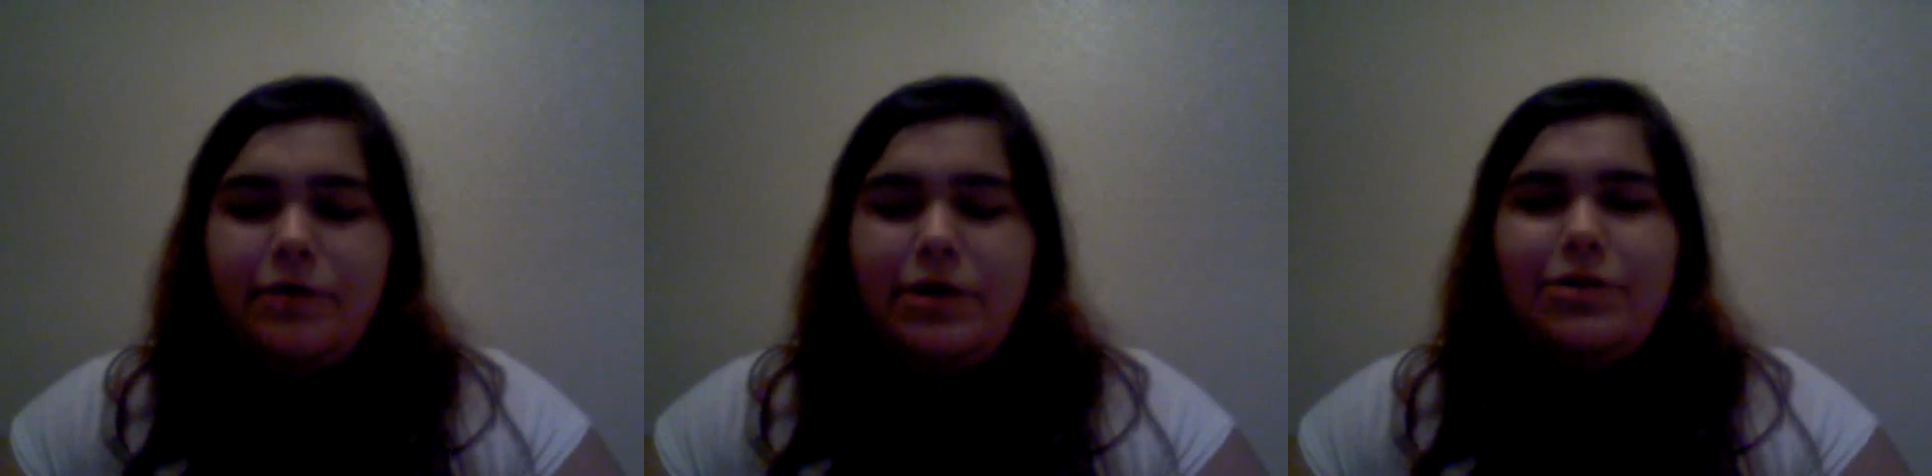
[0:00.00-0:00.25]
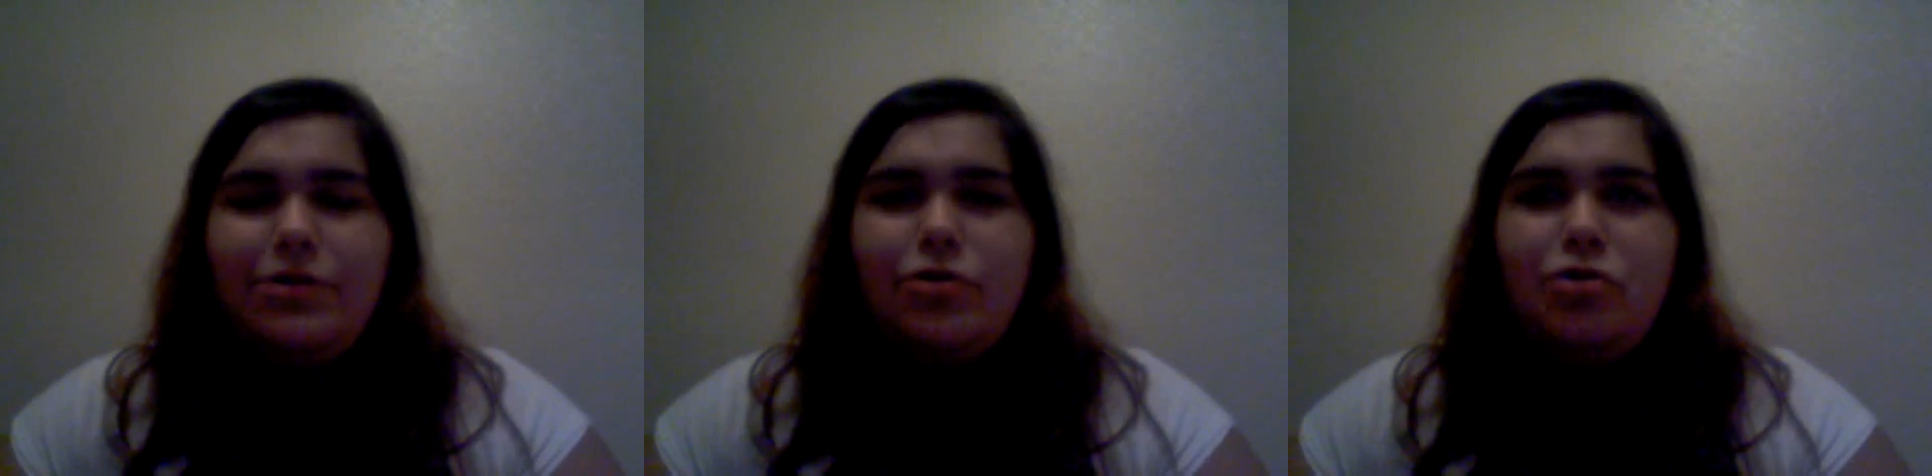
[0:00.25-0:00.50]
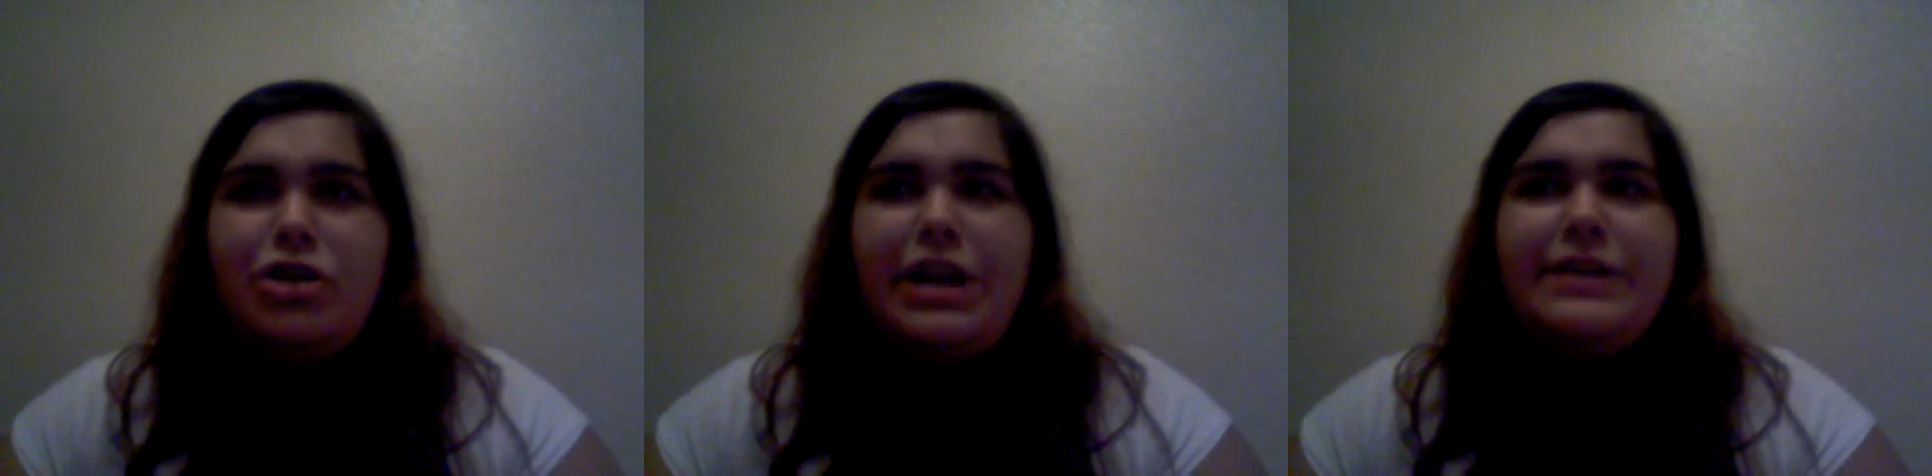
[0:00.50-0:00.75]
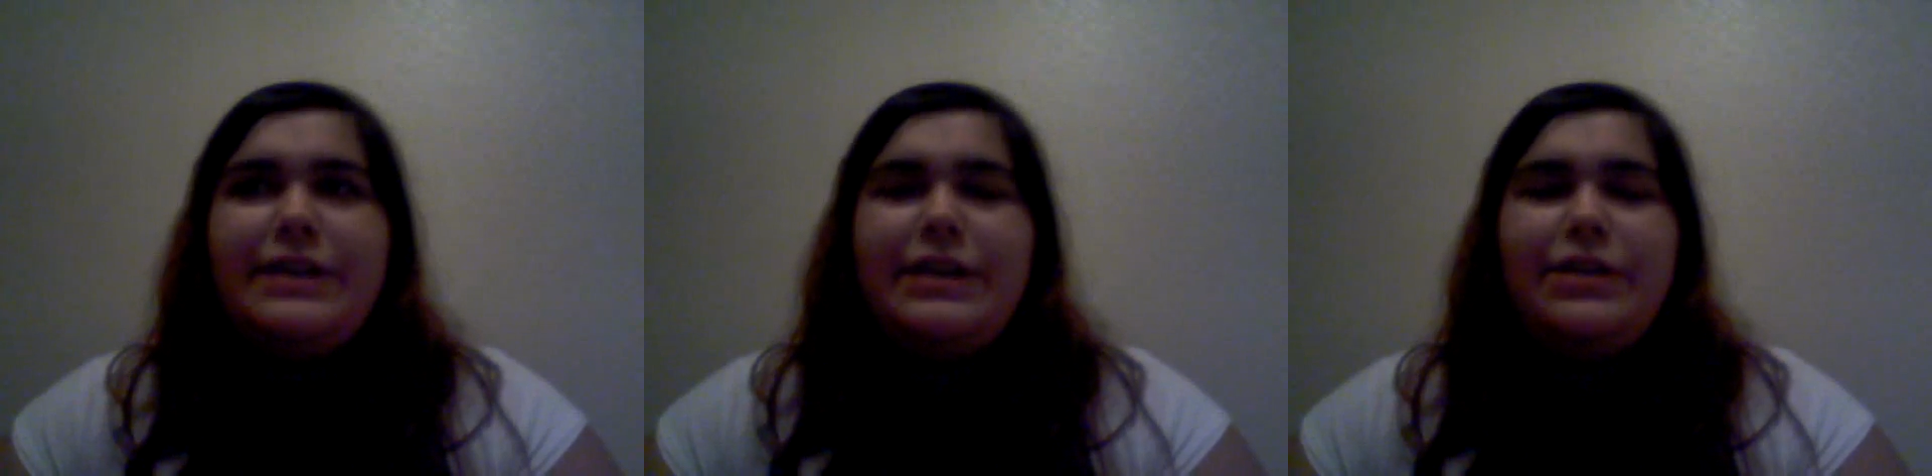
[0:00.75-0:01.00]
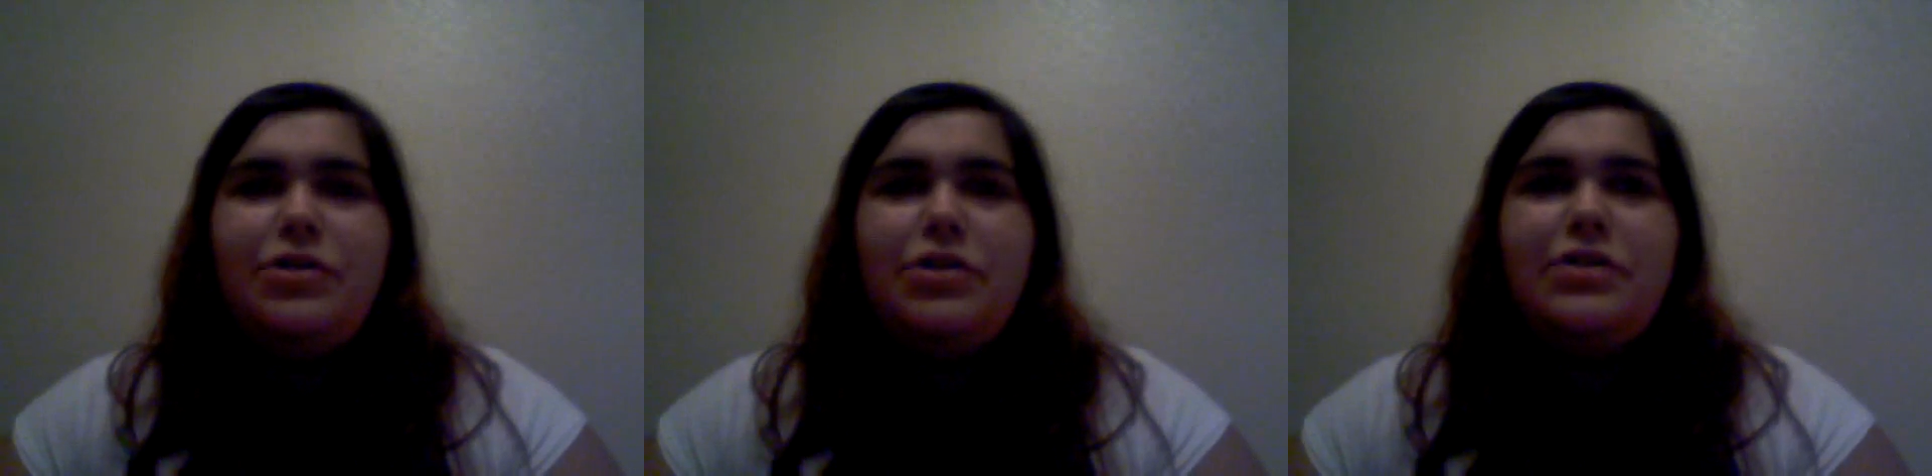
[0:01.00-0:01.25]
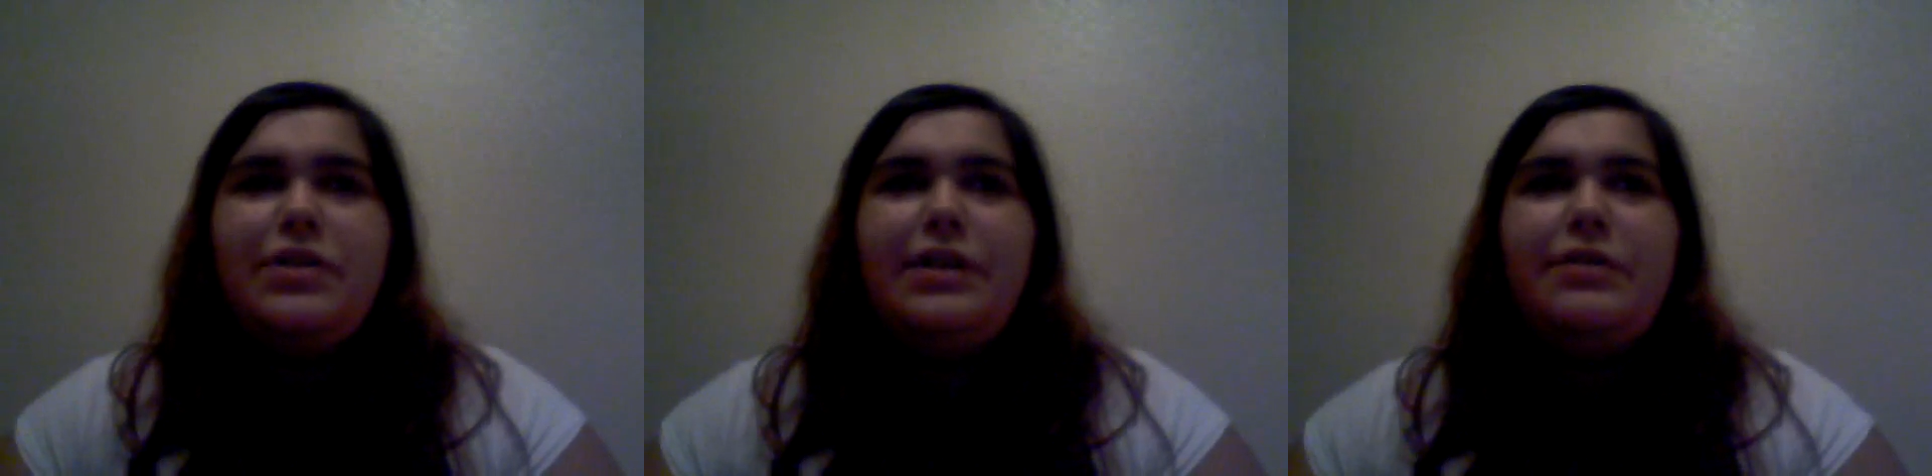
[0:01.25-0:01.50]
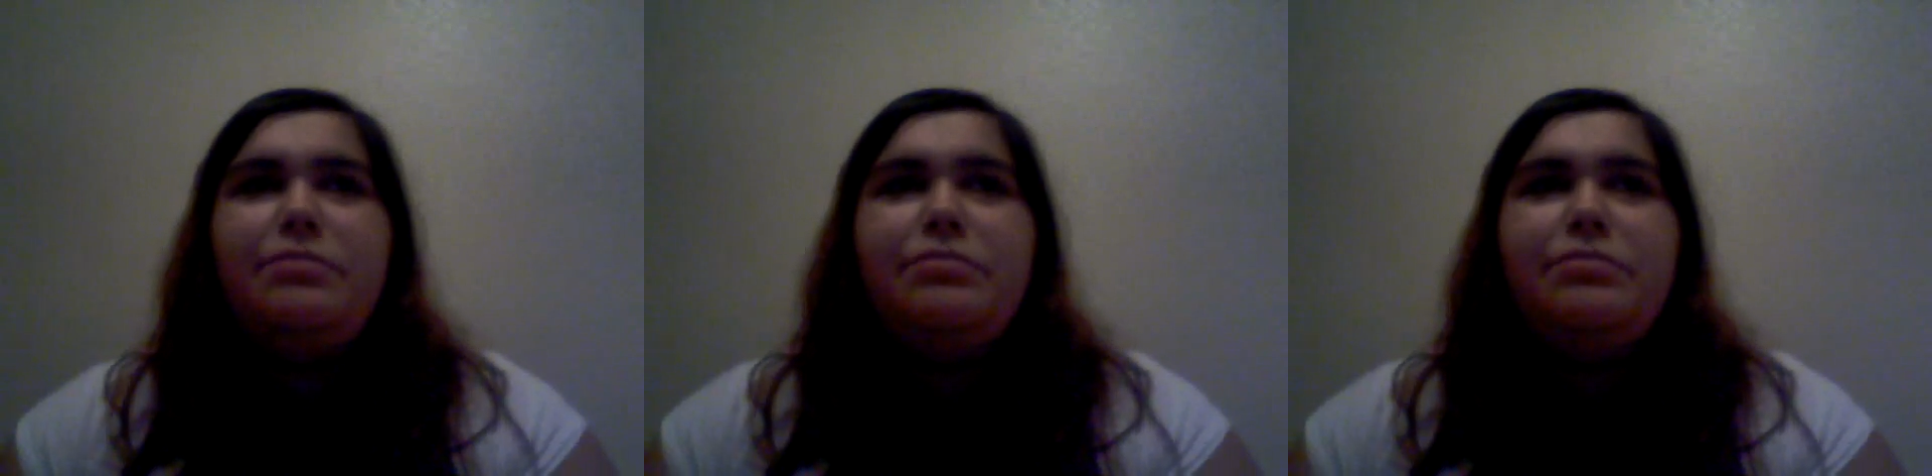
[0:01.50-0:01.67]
this shit, and it's just like,